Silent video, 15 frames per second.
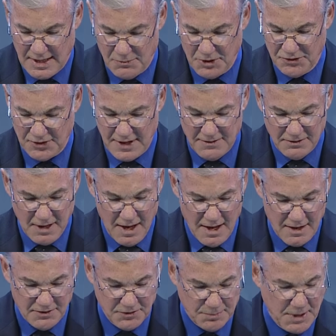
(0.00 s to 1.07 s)
And we save
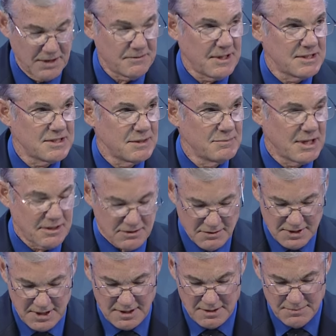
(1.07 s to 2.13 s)
lives by advancing
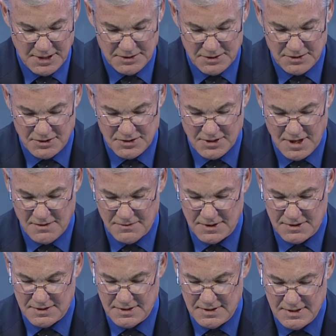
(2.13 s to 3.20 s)
medical care and by new
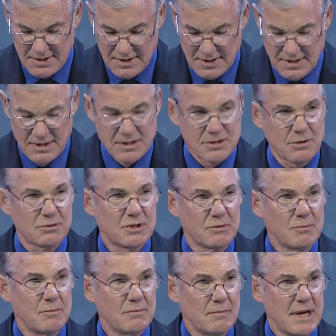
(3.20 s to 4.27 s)
discoveries. So
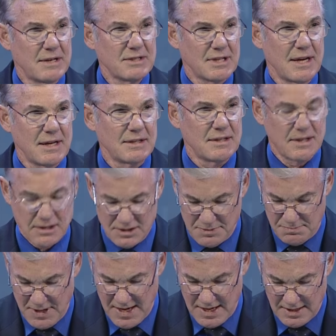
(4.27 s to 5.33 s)
to maintain and
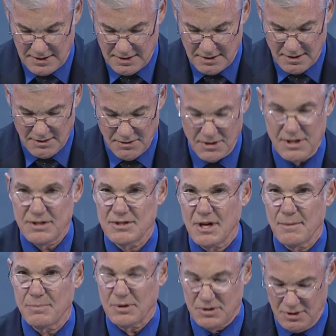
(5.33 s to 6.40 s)
expand these
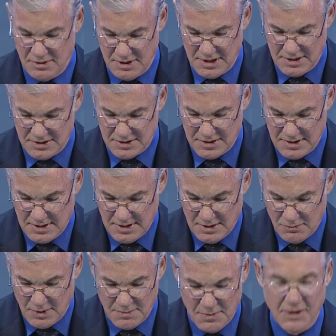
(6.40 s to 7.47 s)
opportunities,
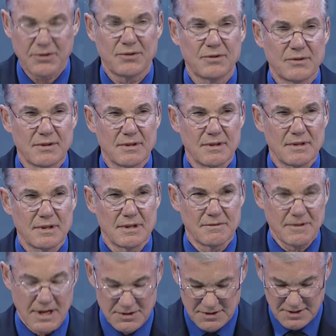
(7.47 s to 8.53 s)
we must
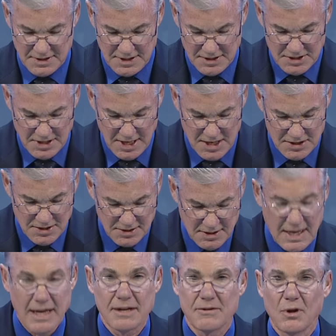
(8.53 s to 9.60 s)
invest in
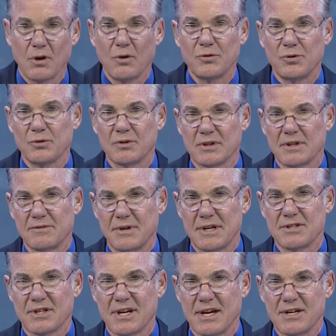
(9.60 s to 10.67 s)
education and in those who deliver
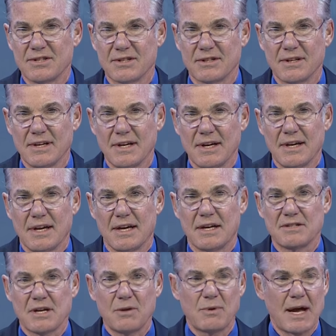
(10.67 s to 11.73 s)
education.
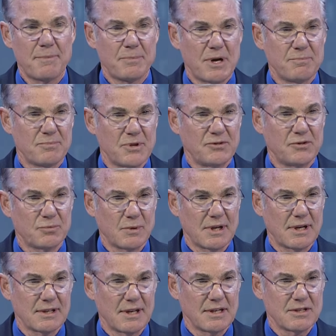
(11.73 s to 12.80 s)
And as I wrap up, this is
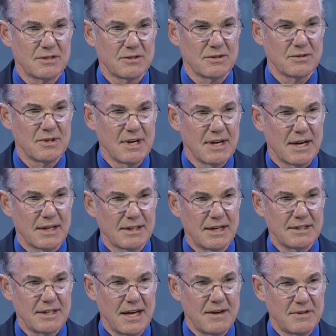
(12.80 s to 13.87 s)
what I'd like to do. I'd
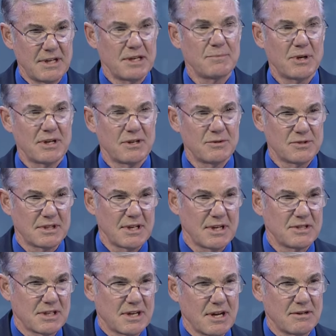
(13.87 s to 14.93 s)
like to have anybody who's an
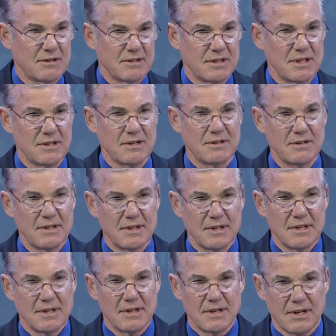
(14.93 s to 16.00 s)
educator in here,
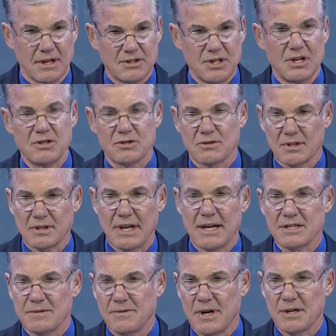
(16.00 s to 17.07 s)
a teacher, a
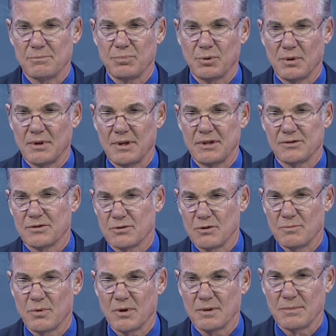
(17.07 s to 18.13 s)
classified employee, a
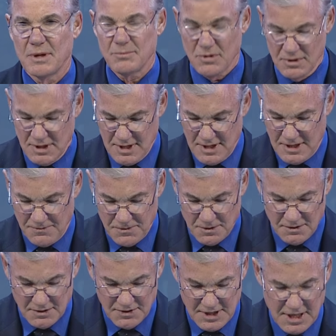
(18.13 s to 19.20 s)
school board member, if
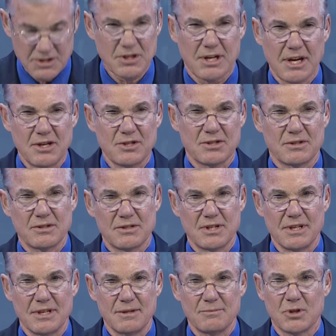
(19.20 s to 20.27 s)
you're in the education
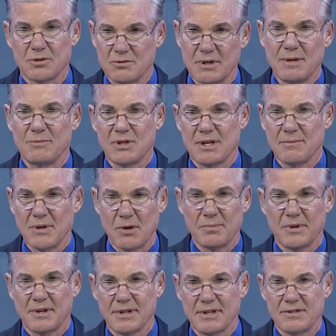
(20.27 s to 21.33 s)
team, the dream team,
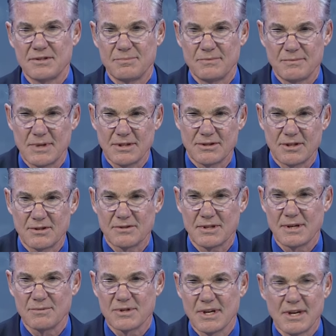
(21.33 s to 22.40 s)
helping our kids meet their
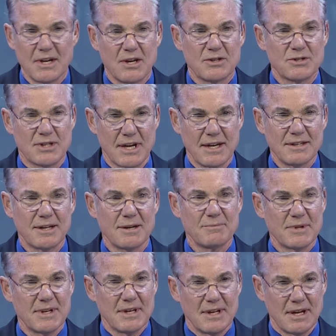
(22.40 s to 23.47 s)
dreams, stand
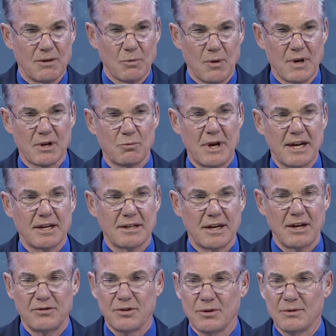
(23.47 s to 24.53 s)
up. We want to
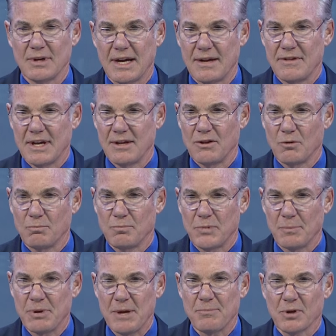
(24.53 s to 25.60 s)
recognize you. And then
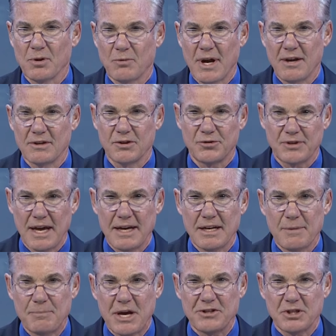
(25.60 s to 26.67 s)
the people around you,
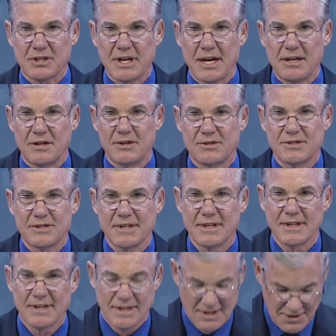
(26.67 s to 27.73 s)
stand up, educators.
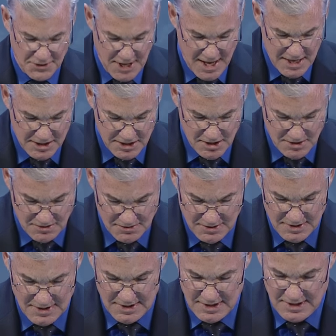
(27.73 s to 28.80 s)
Thank you.
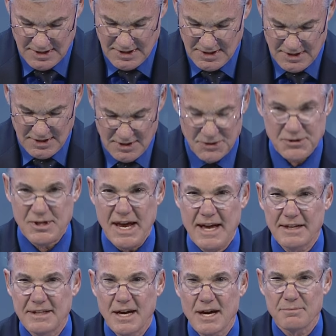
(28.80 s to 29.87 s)

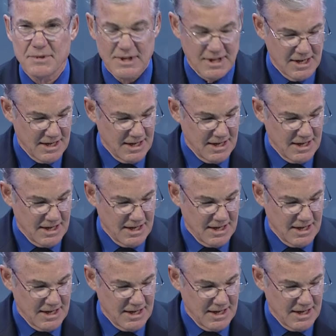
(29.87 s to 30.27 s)
Stand up.